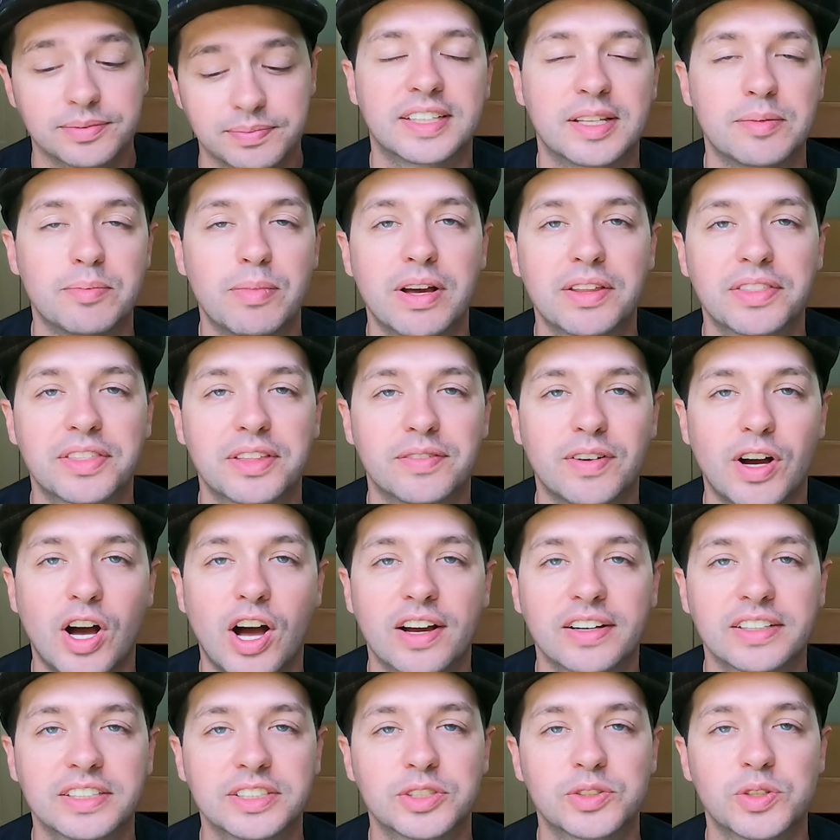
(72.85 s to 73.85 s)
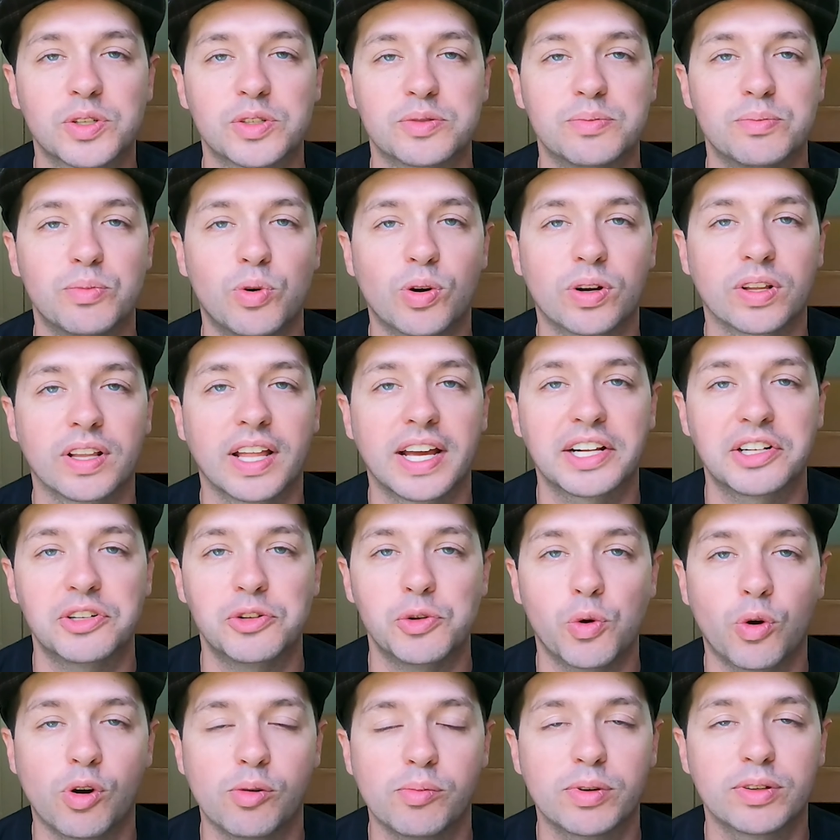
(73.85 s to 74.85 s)
The month of August was more like
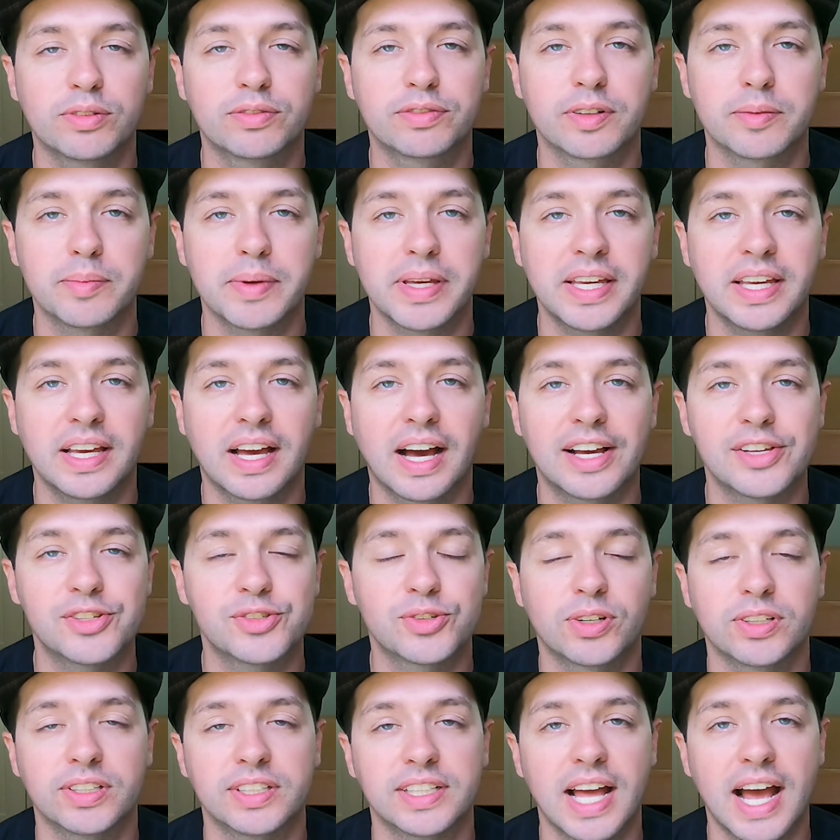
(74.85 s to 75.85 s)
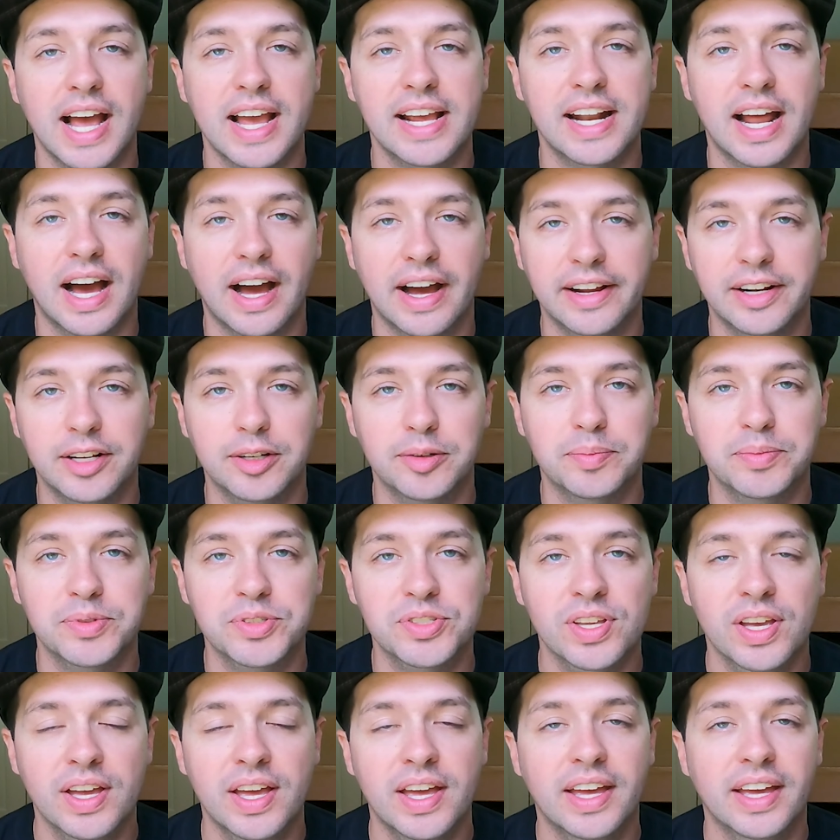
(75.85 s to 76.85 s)
normal for me. I sold 9
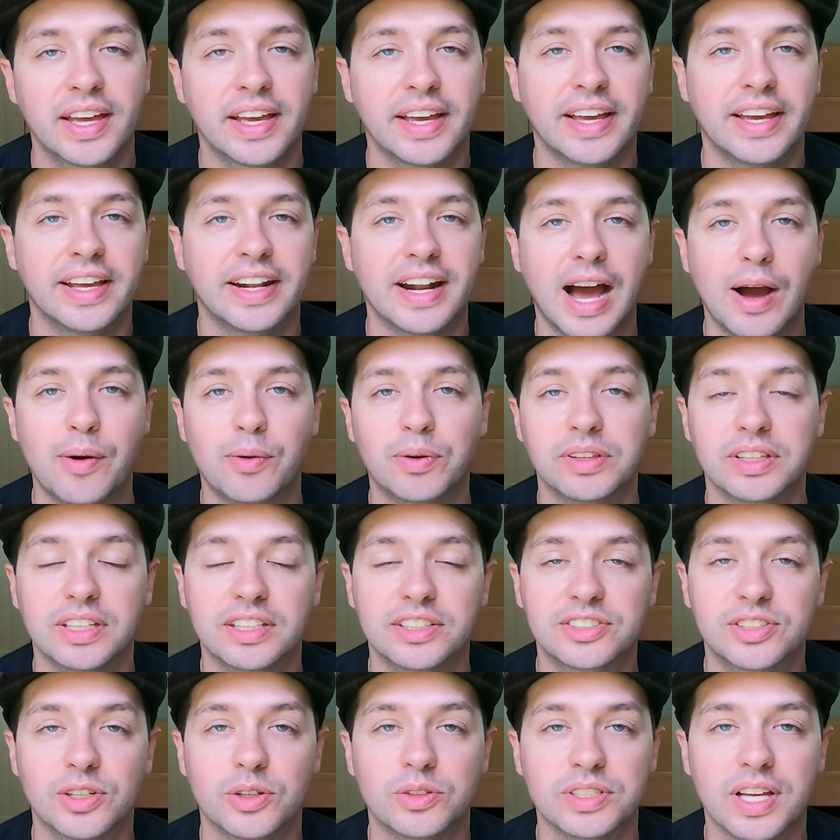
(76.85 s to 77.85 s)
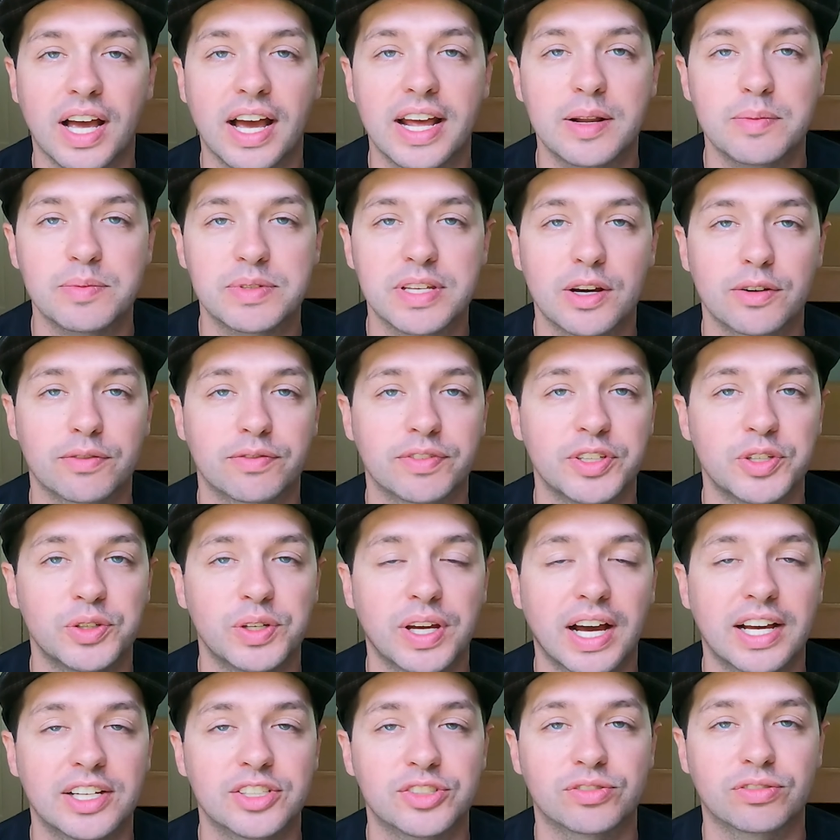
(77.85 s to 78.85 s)
items, and I will list those items out for you
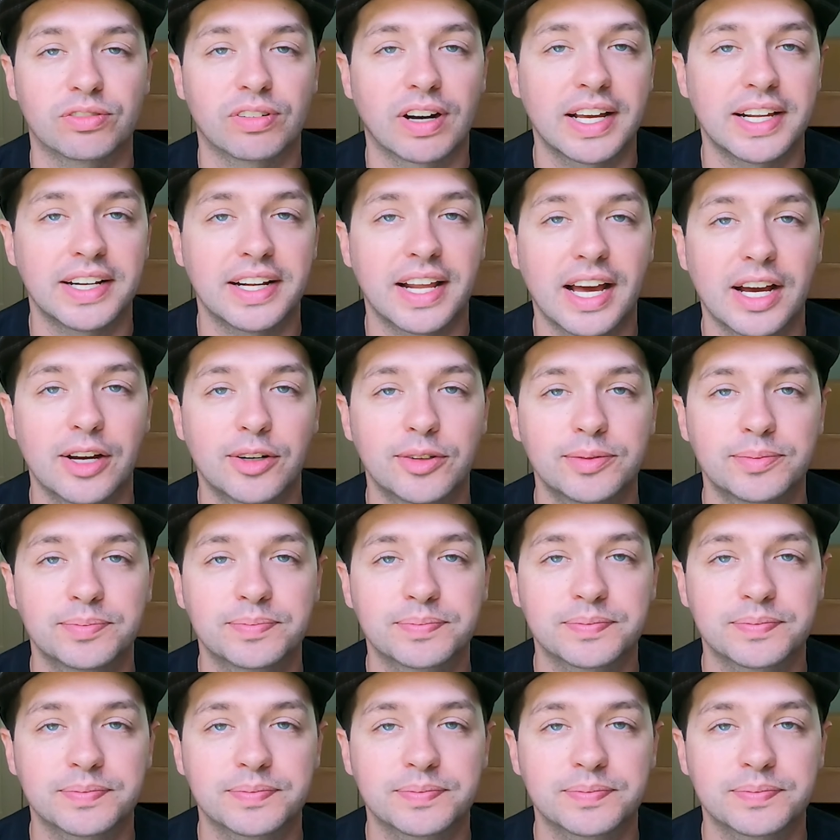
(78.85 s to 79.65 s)
guys right now.